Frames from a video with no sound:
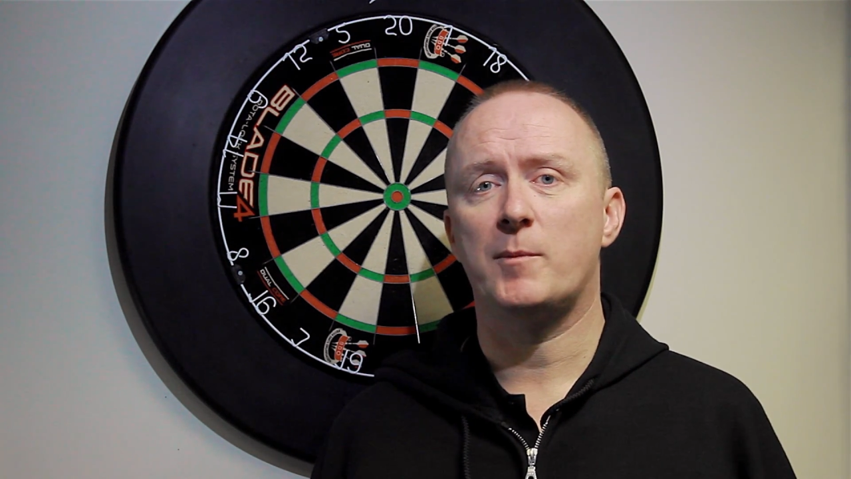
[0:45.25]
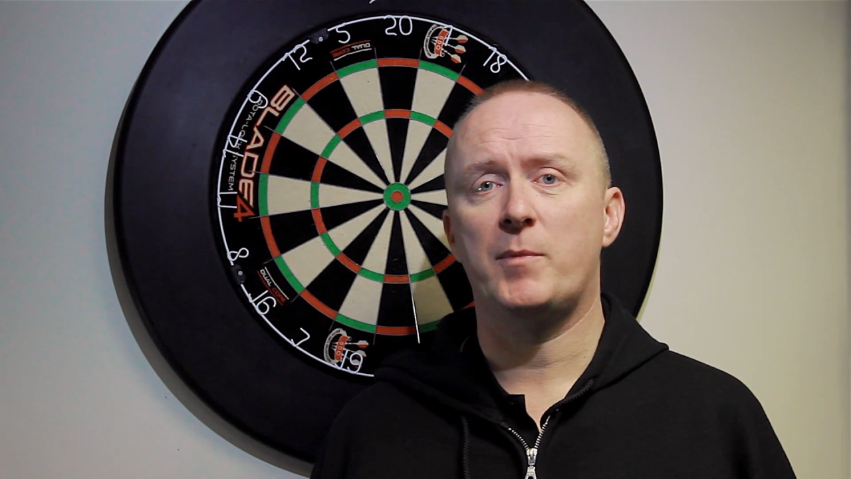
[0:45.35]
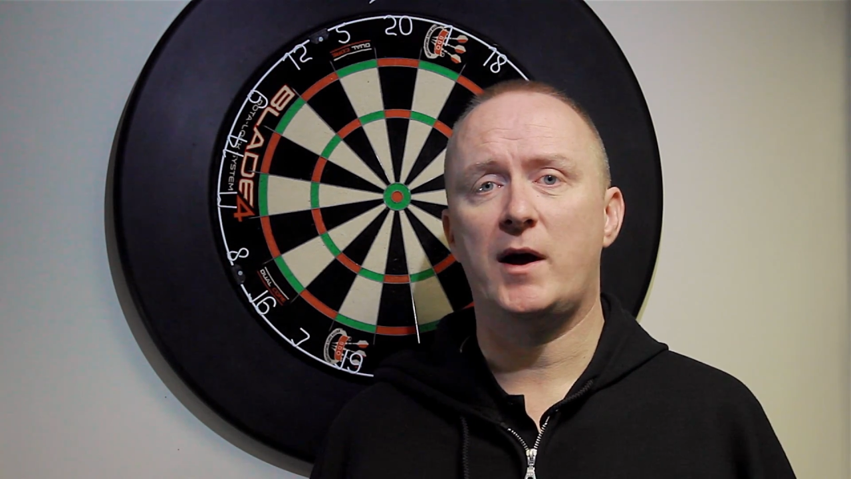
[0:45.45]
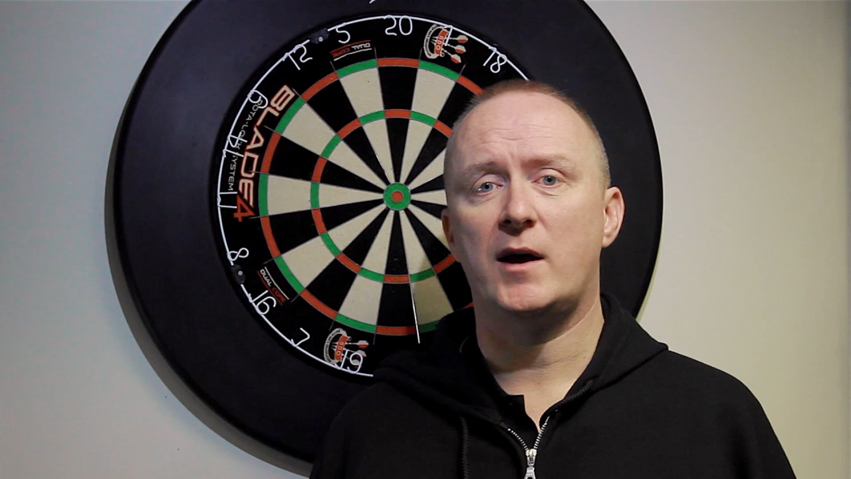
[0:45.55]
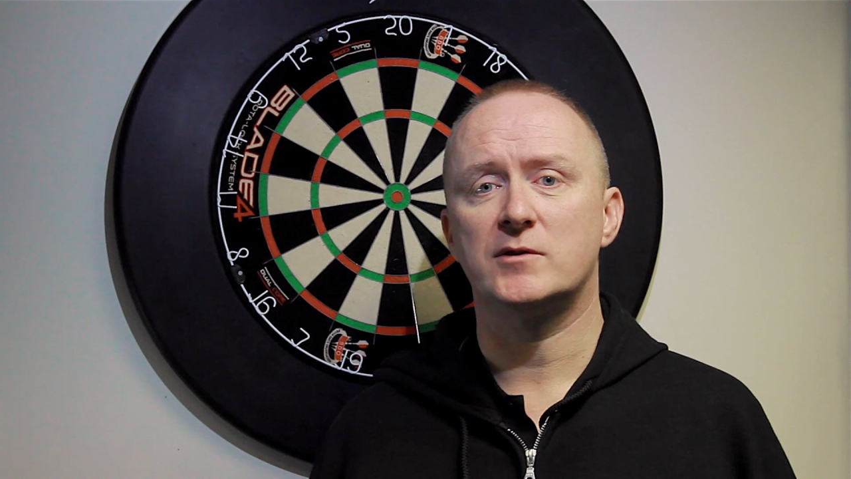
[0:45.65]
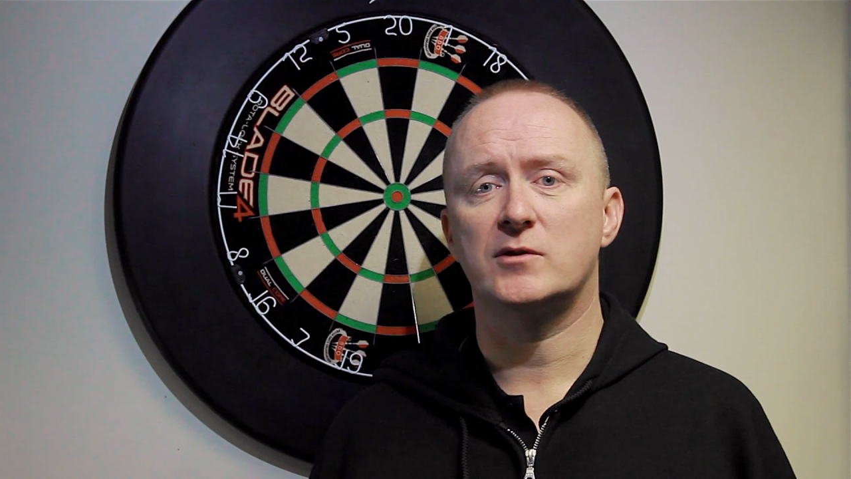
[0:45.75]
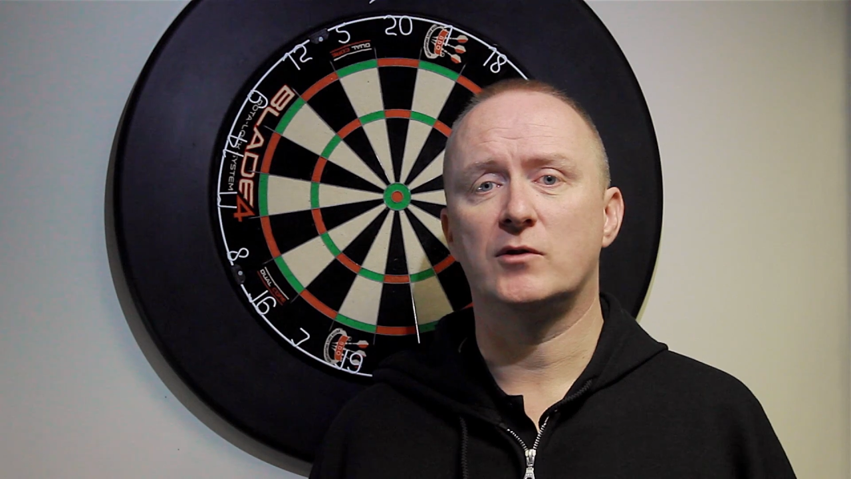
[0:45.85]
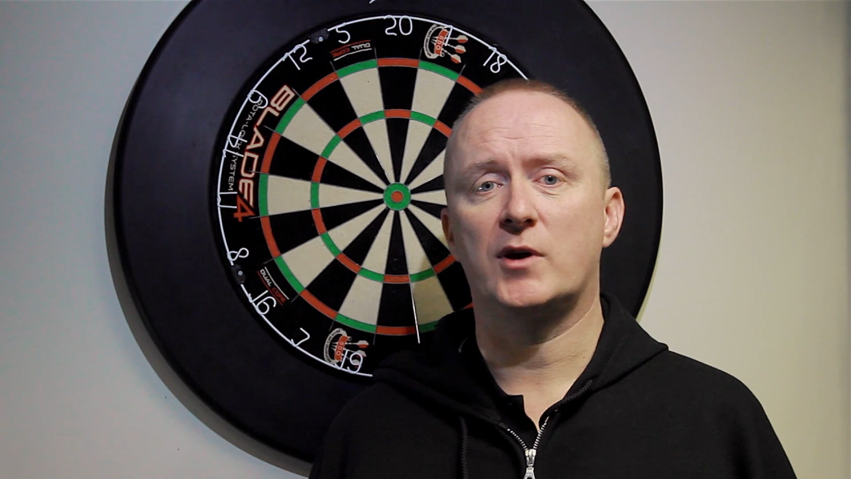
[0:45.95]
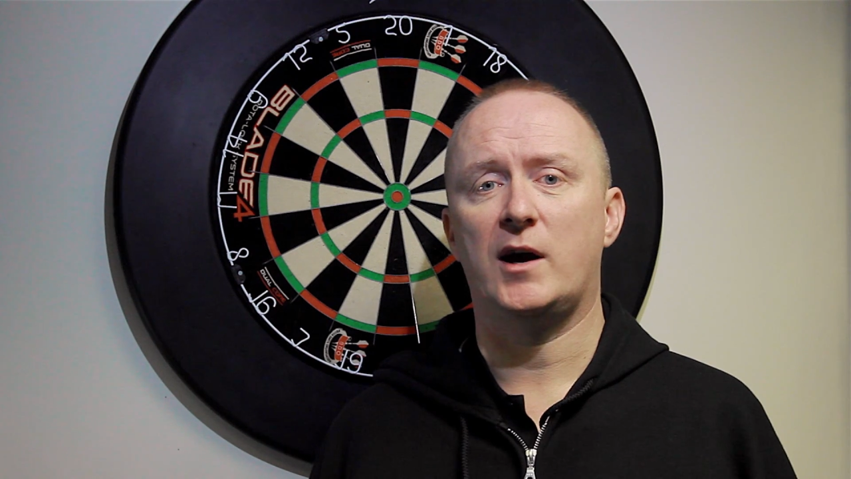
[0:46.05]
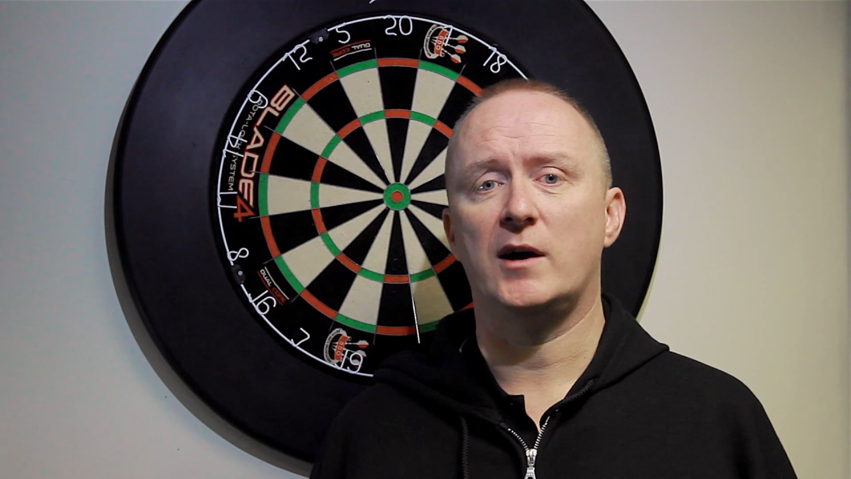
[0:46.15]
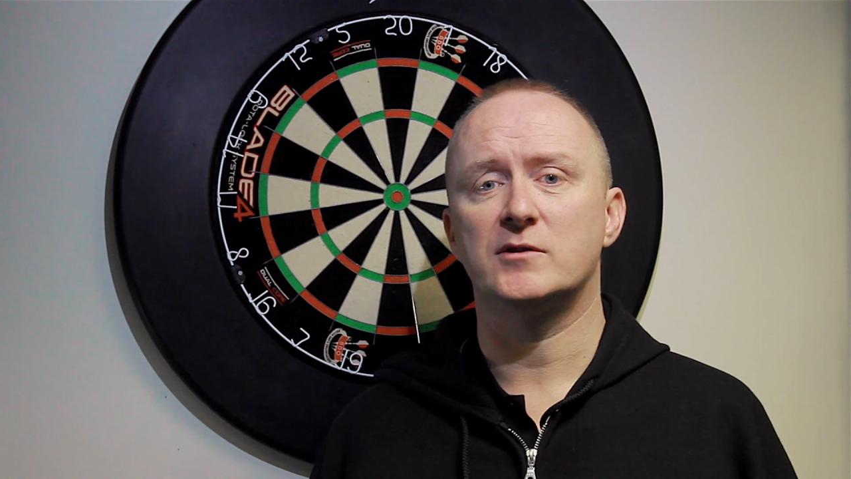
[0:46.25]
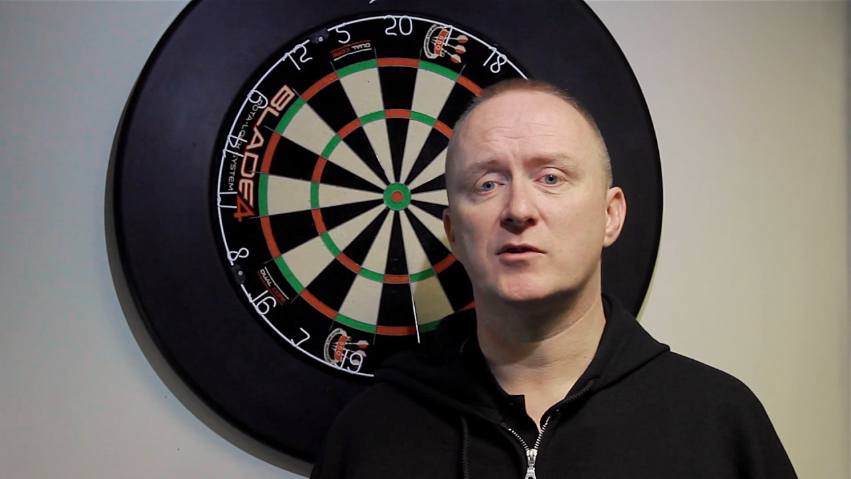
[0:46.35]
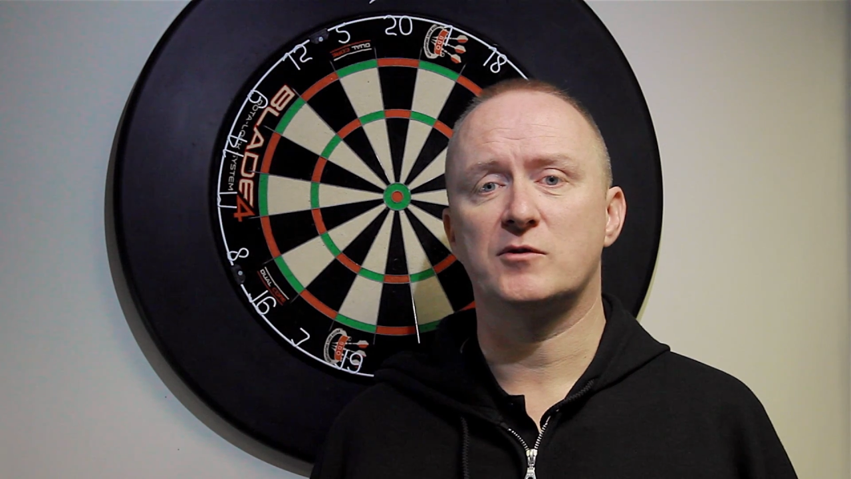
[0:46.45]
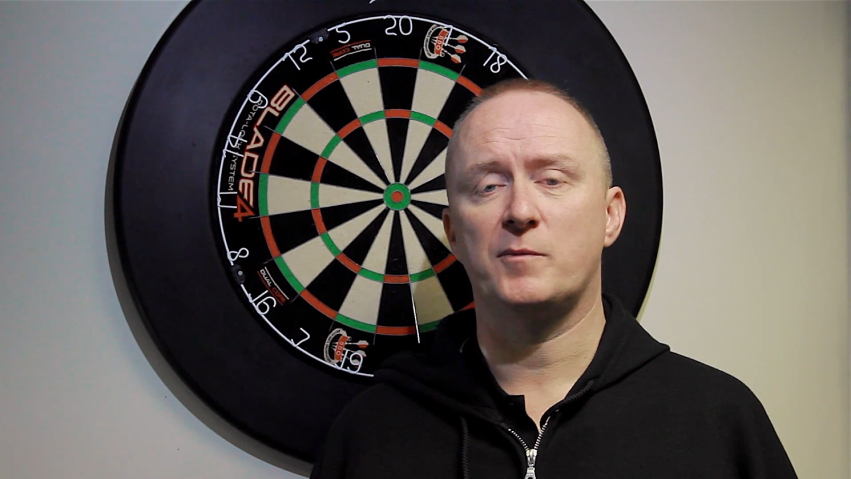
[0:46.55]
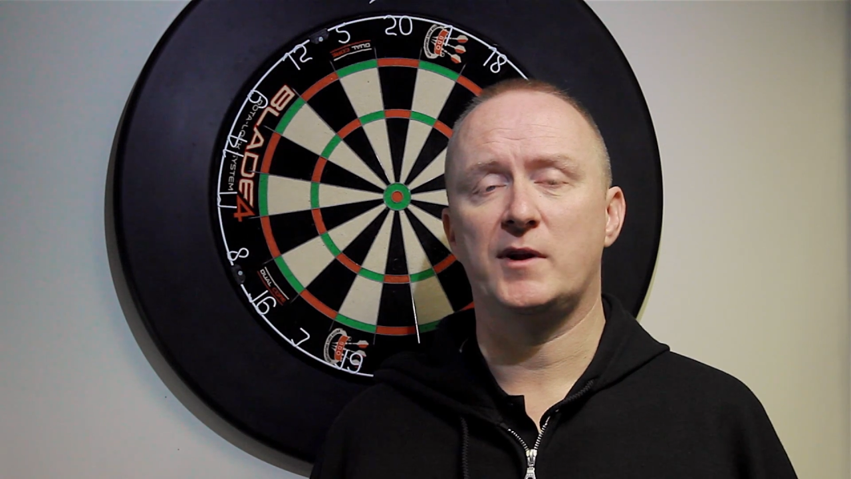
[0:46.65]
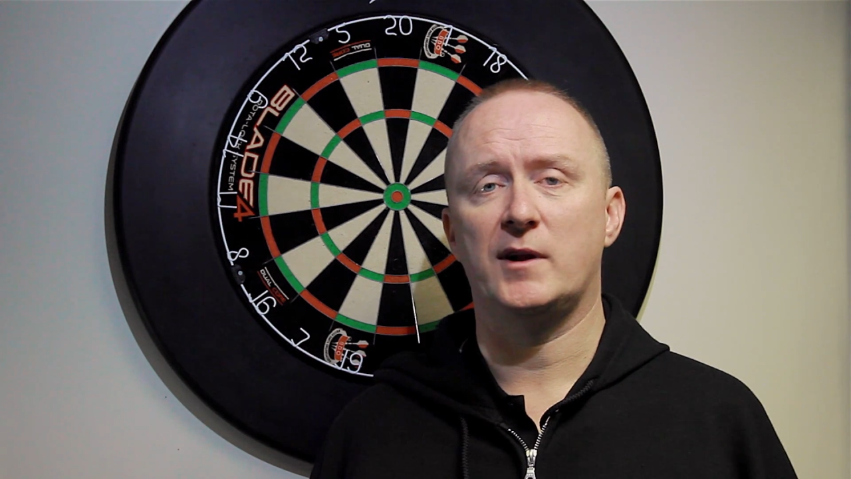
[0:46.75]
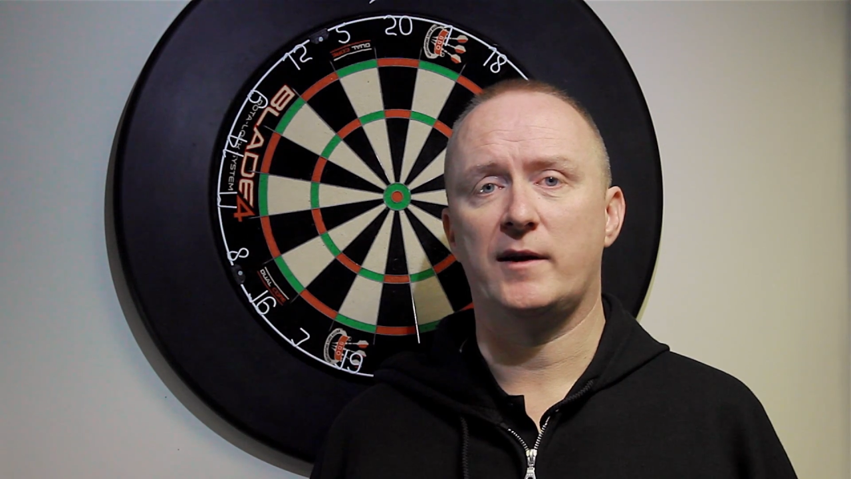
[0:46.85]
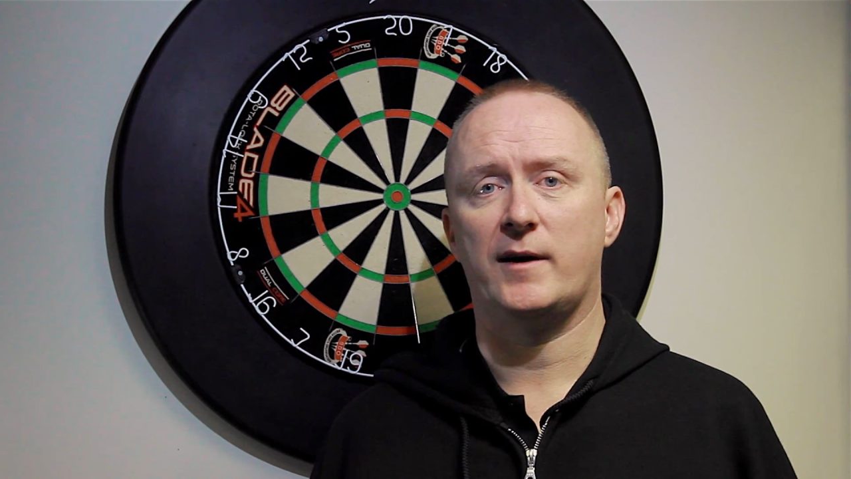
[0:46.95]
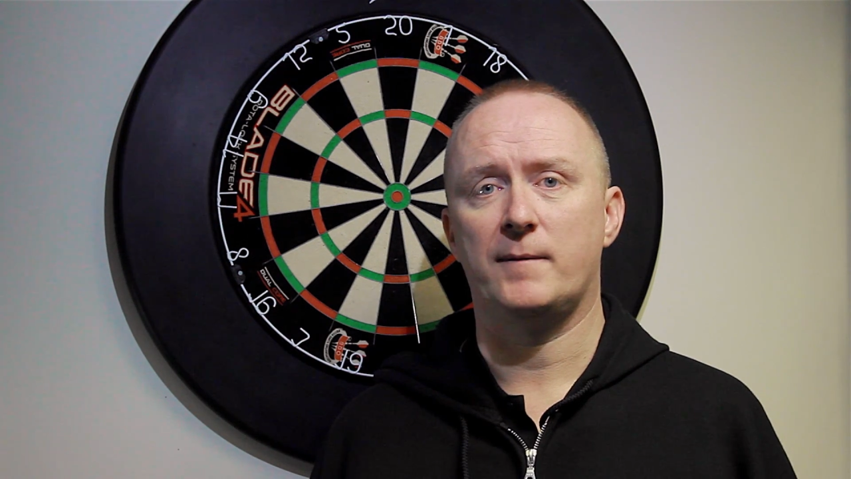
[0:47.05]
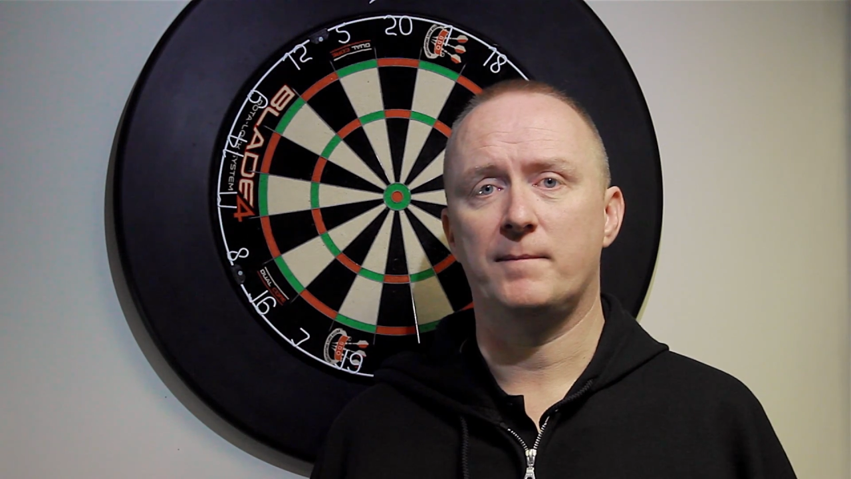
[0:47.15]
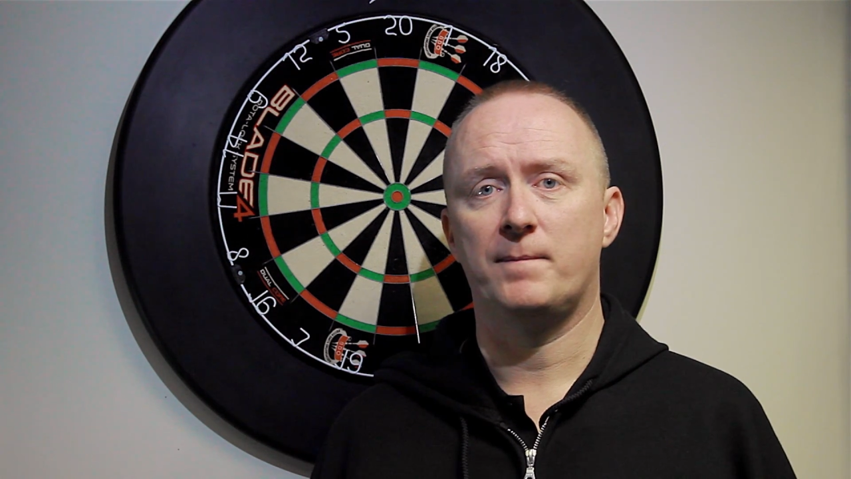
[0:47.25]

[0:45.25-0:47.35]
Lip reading: pairs or kites or something like that.